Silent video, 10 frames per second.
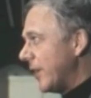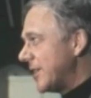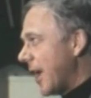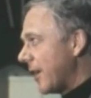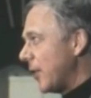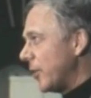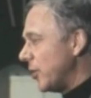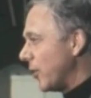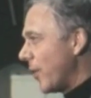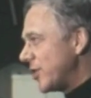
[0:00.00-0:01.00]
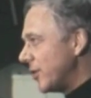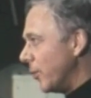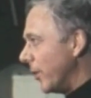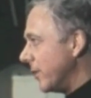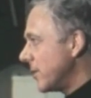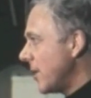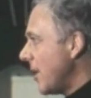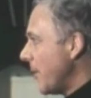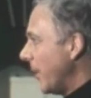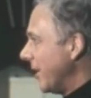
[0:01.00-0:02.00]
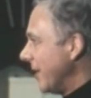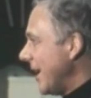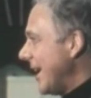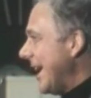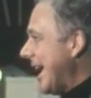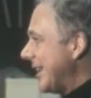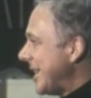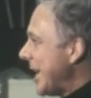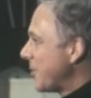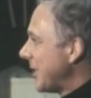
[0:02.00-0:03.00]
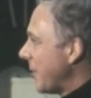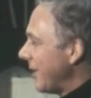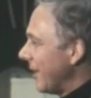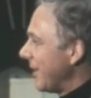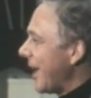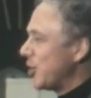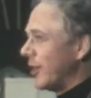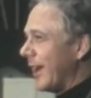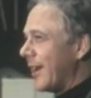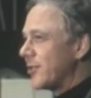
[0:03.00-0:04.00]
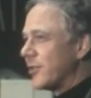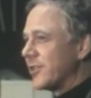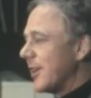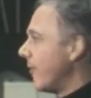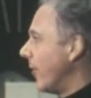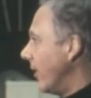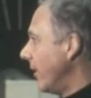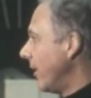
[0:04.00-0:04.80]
exactly what your question was. It seems to me that should answer several.